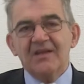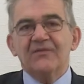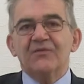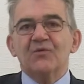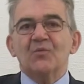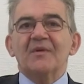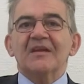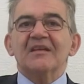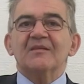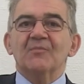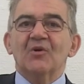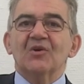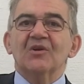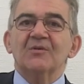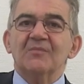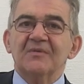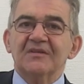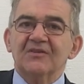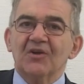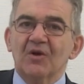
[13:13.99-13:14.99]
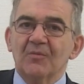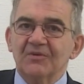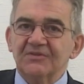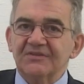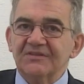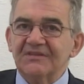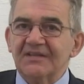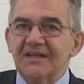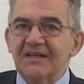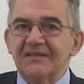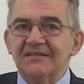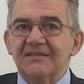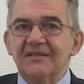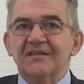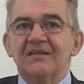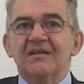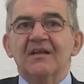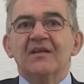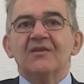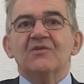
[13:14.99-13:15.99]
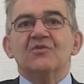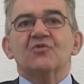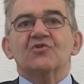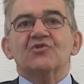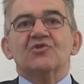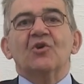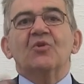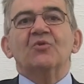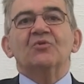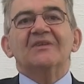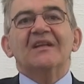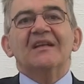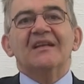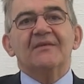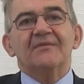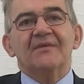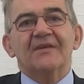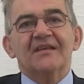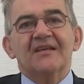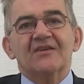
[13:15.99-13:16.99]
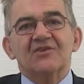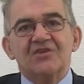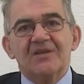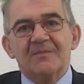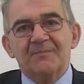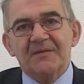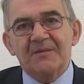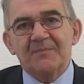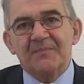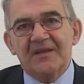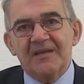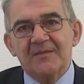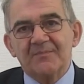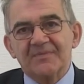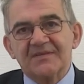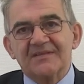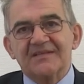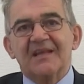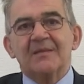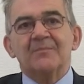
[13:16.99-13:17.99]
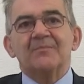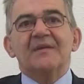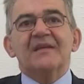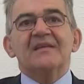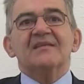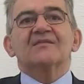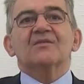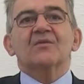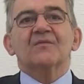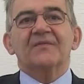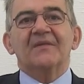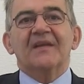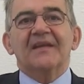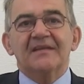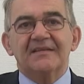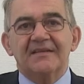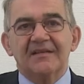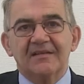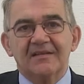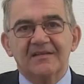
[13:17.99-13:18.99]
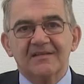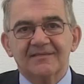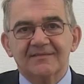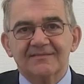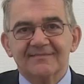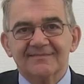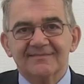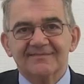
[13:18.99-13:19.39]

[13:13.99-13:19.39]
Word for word: If you made money with commodity trading, you show delivery and shipping papers and bills of lading.